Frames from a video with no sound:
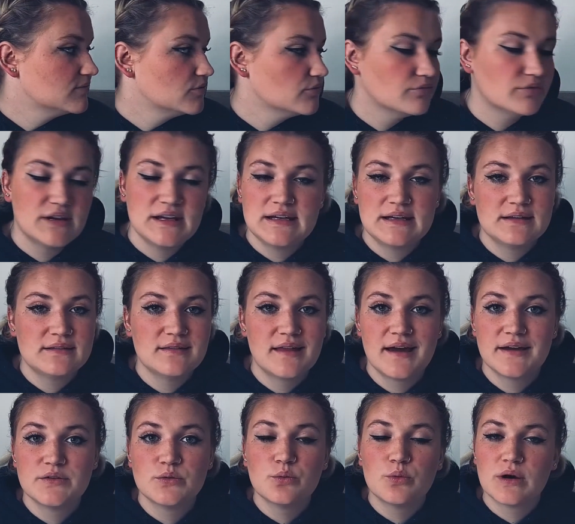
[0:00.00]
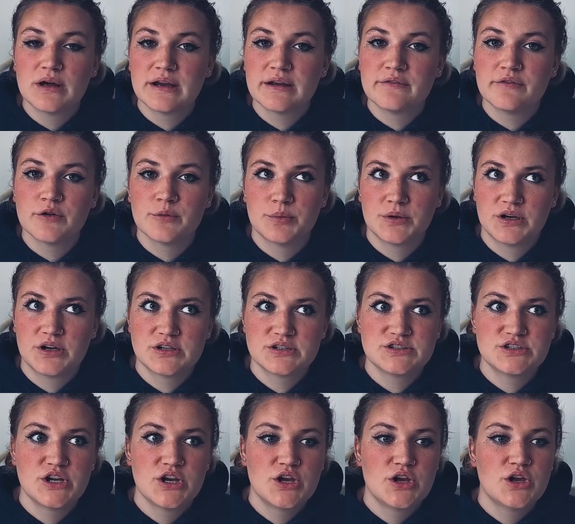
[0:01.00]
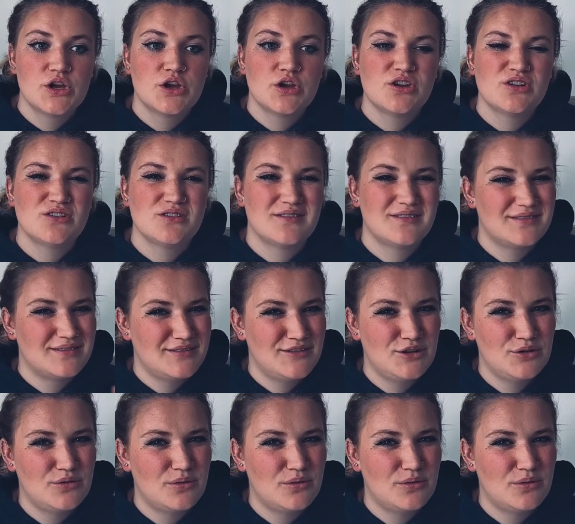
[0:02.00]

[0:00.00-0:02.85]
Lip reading: reading light or whatever, because you